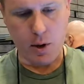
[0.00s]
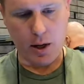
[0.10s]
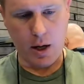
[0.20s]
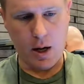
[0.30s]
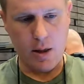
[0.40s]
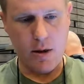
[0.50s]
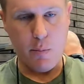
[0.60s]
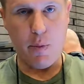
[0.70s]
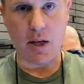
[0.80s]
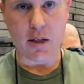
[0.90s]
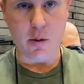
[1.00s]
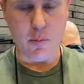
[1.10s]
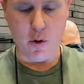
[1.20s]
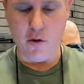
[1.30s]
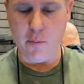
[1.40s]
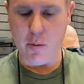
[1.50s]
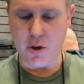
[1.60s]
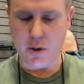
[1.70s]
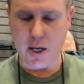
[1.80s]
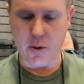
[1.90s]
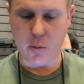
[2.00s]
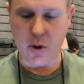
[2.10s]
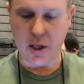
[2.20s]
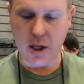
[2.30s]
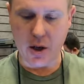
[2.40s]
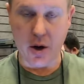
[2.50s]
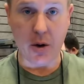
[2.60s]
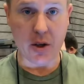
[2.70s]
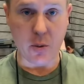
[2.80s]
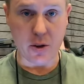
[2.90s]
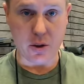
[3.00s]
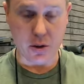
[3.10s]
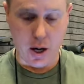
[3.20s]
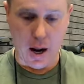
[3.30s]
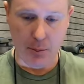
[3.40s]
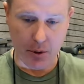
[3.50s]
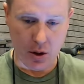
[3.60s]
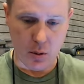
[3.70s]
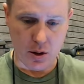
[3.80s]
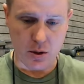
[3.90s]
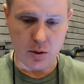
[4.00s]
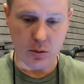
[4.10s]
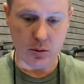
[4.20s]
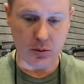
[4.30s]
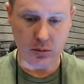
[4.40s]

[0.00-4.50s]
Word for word: But uh, the biggest improvement, which you guys are really going to notice, which I'm going to